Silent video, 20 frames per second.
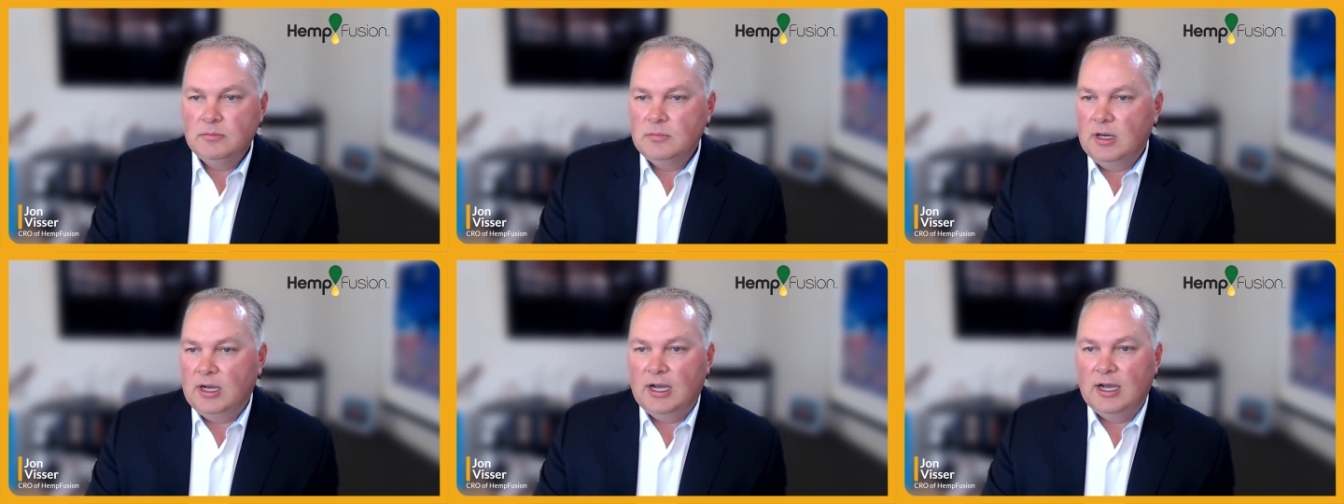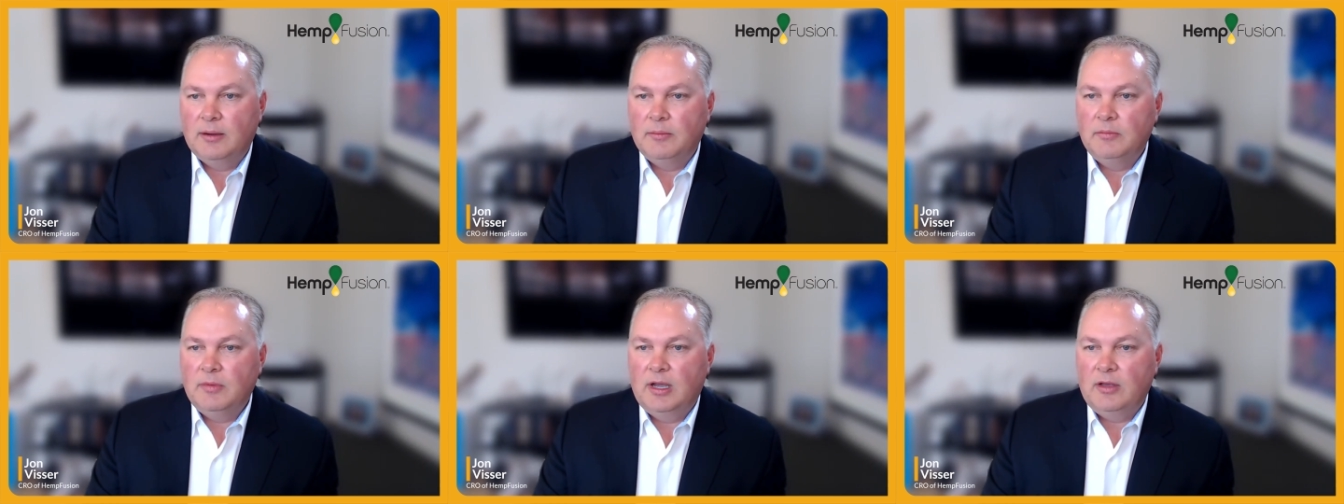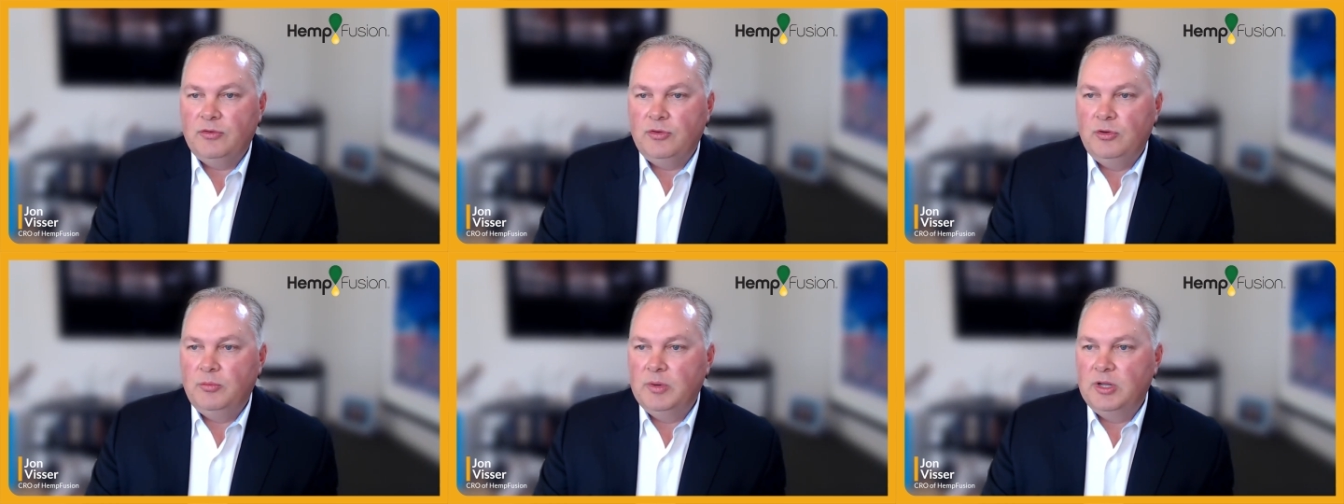um,
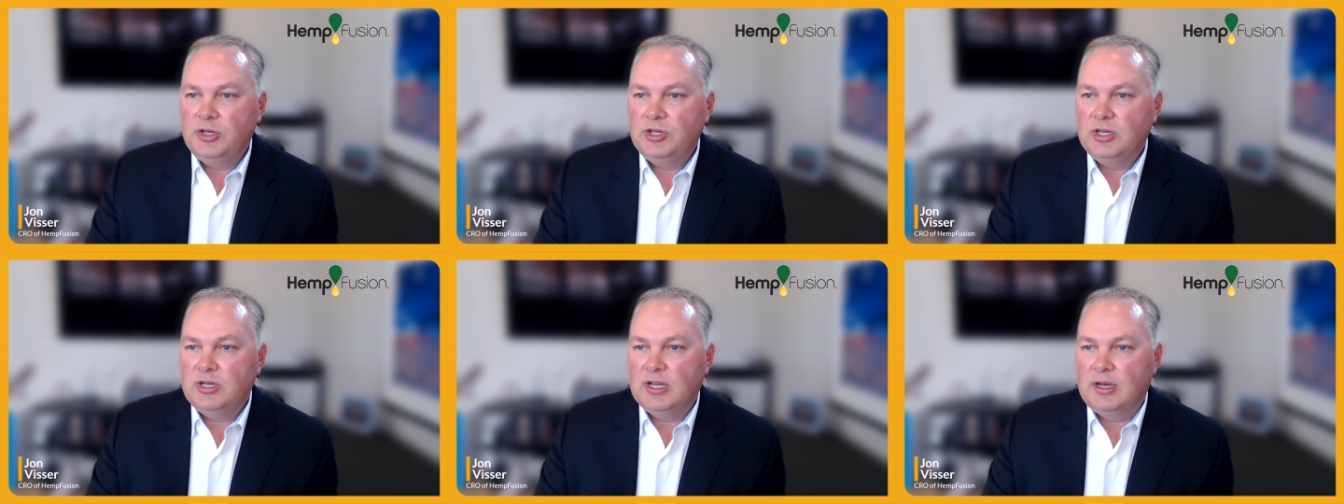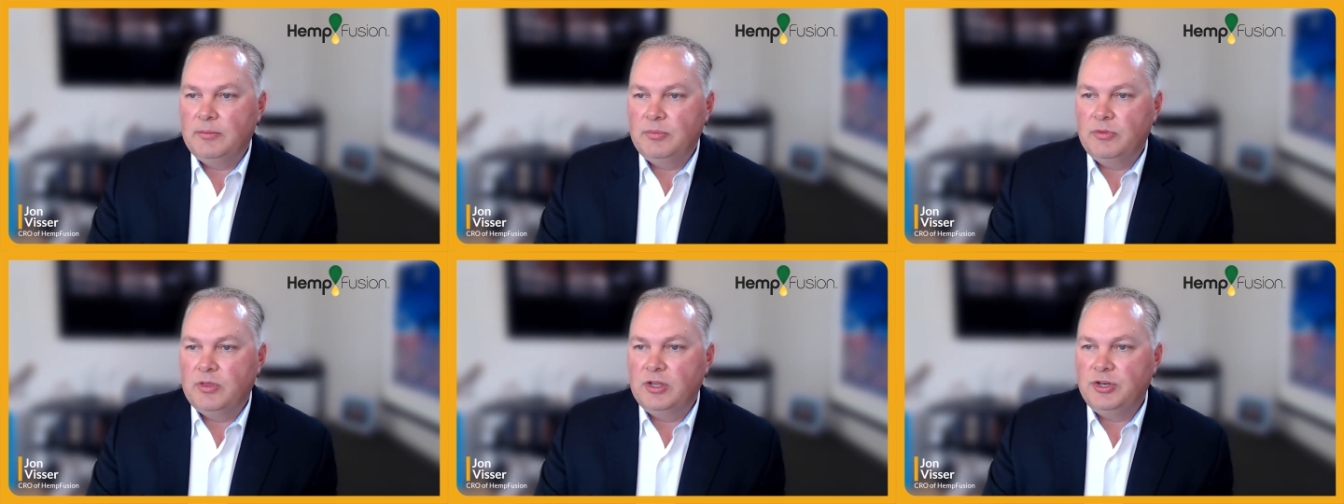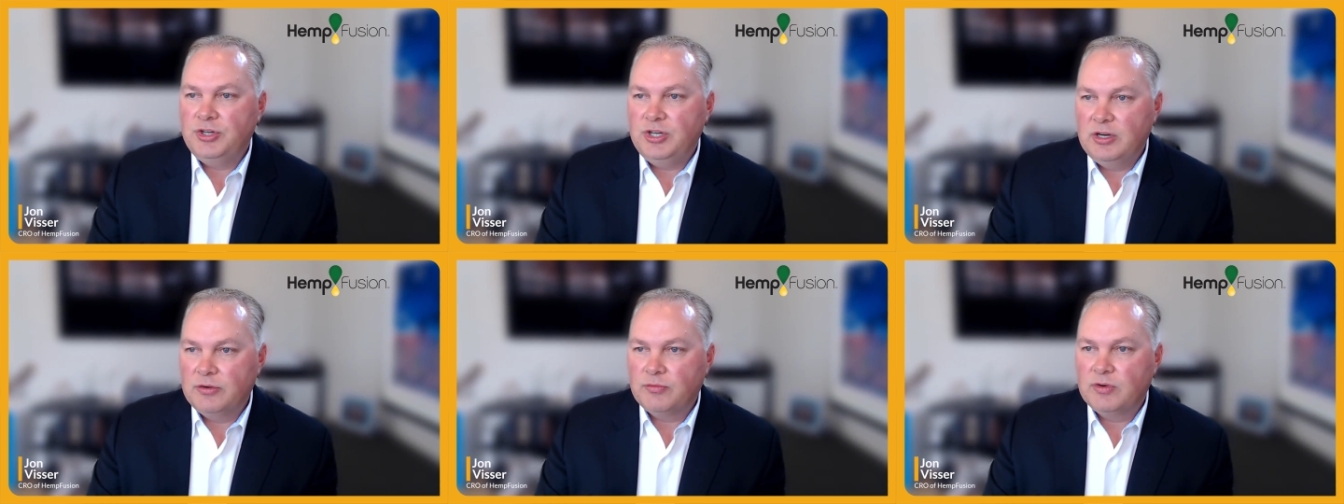as you mentioned, I'm the
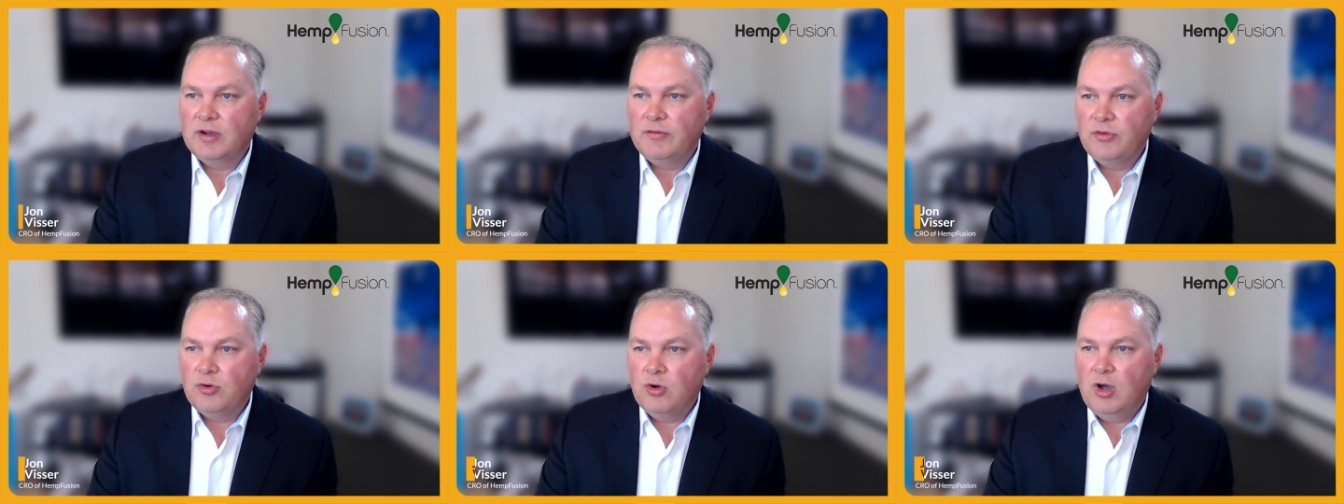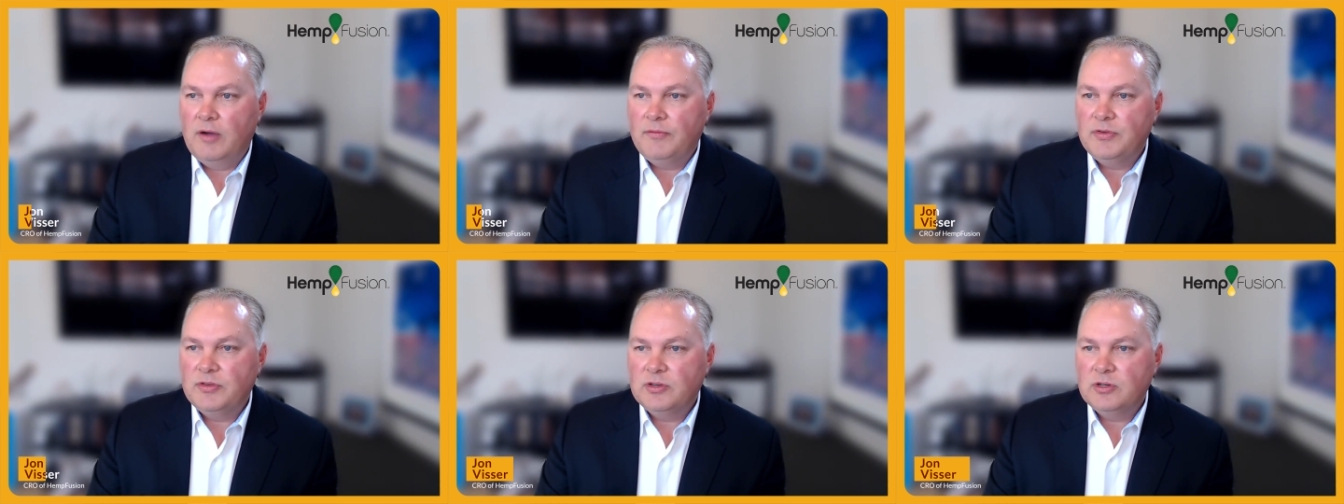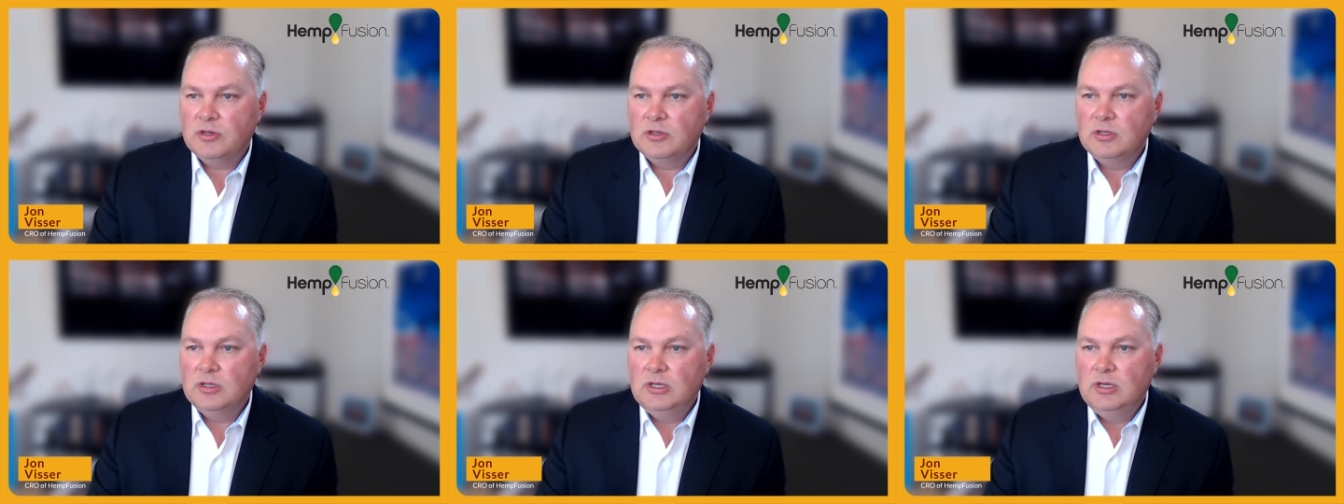chief revenue
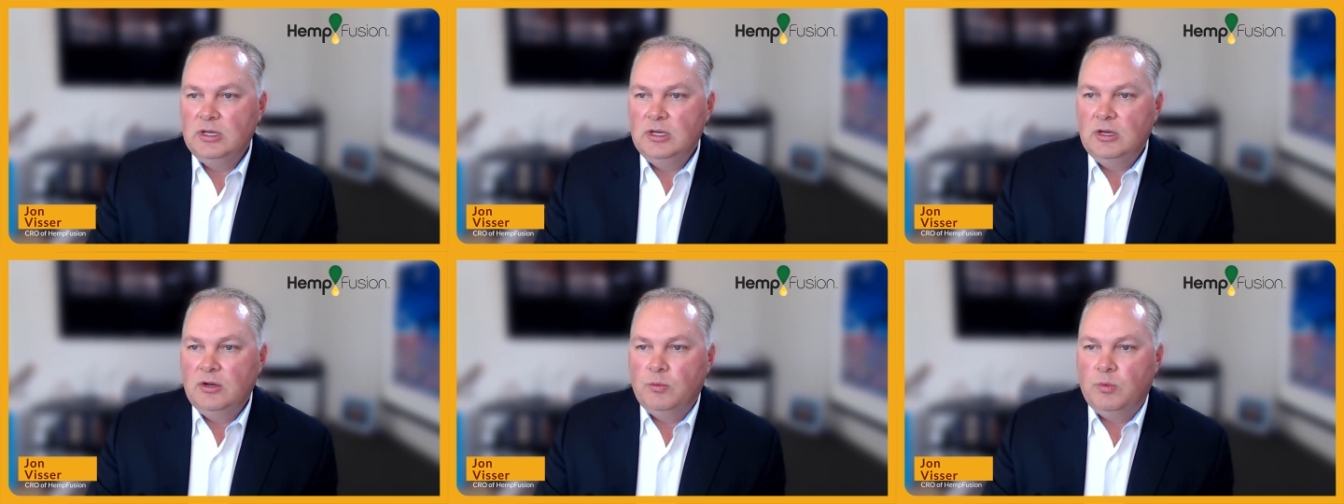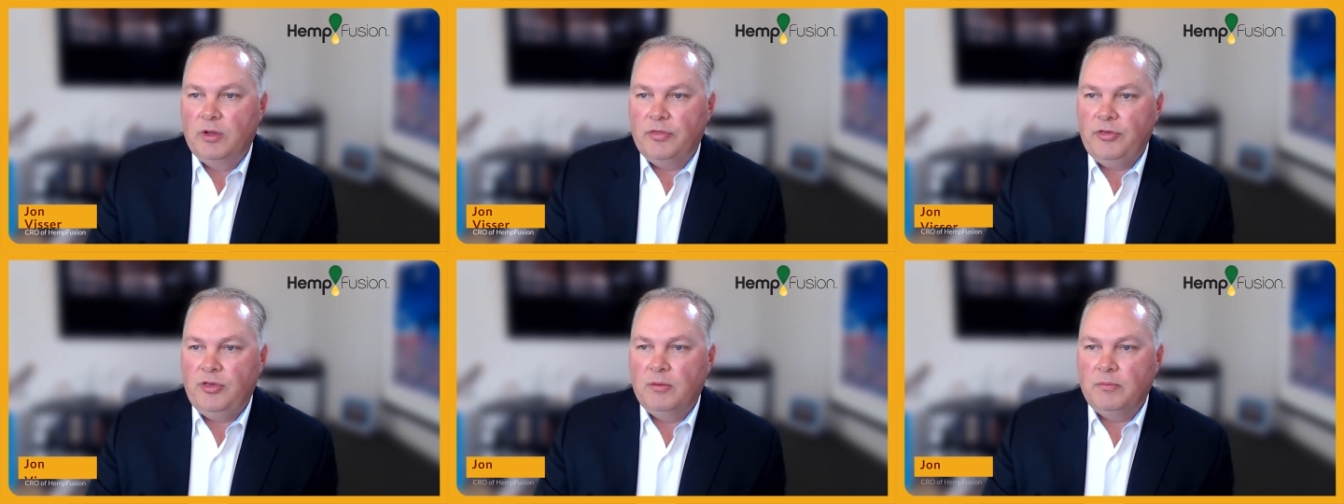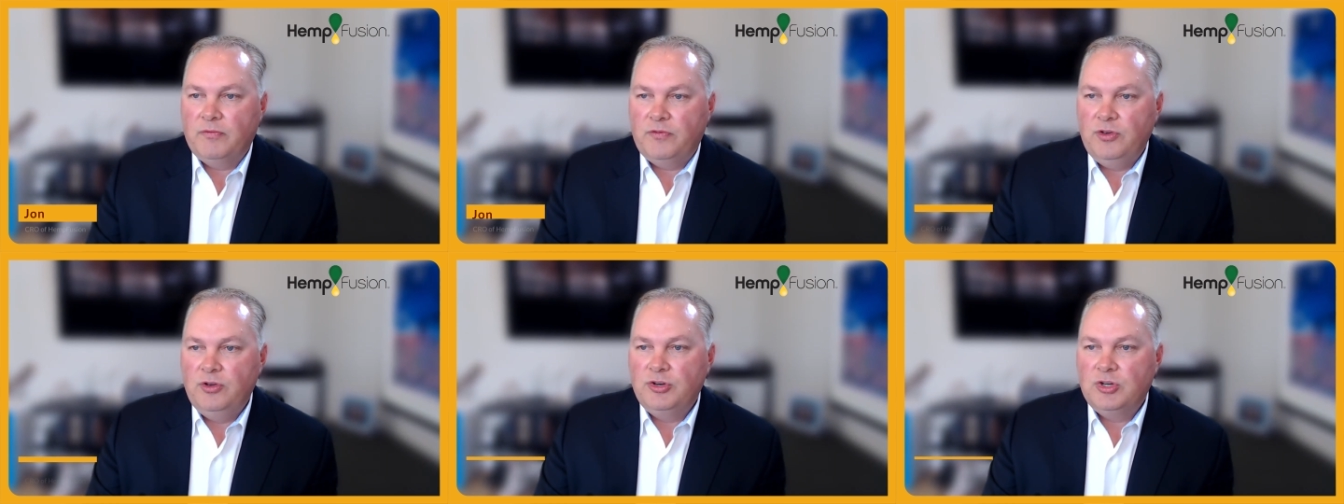officer with
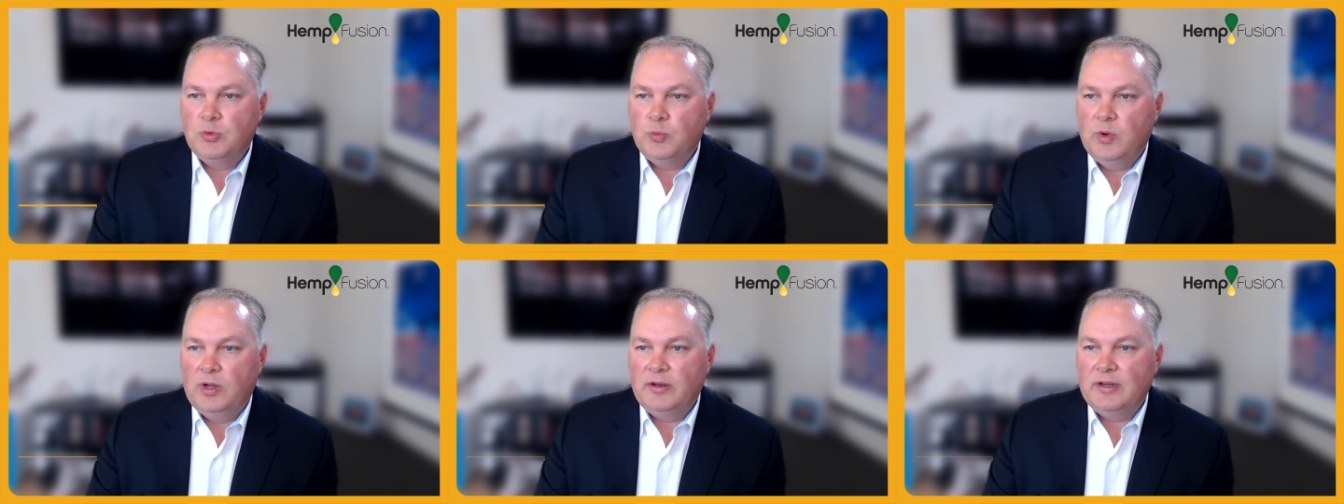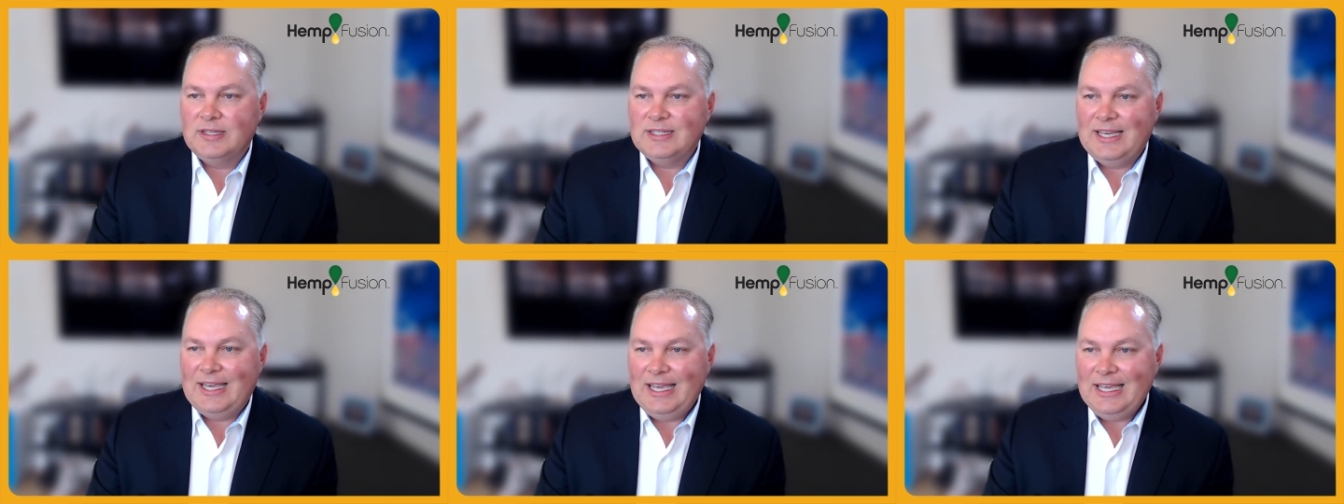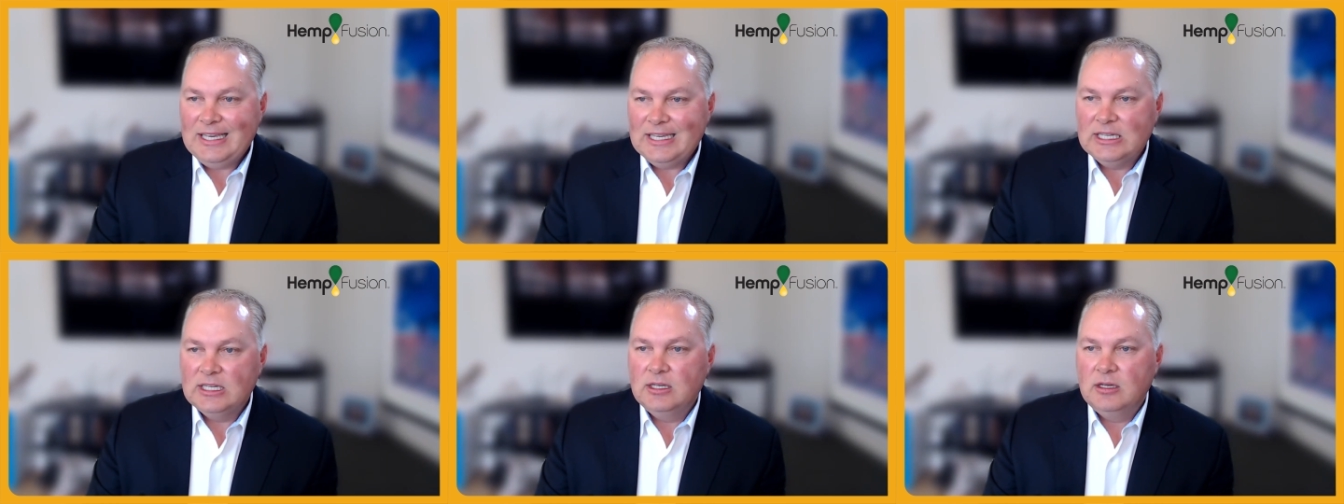HempFusion Wellness
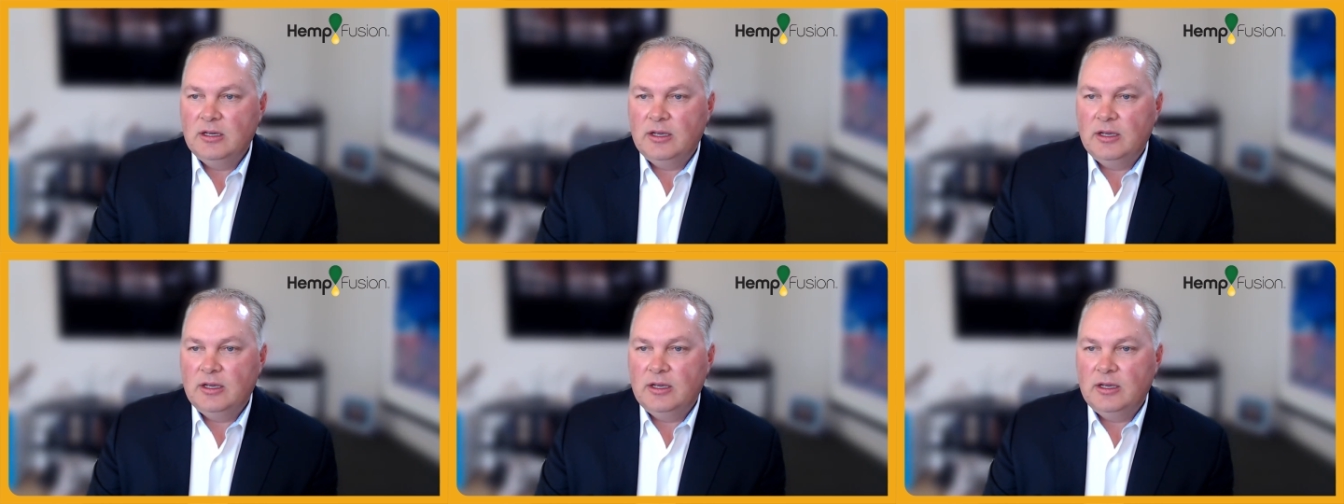Inc.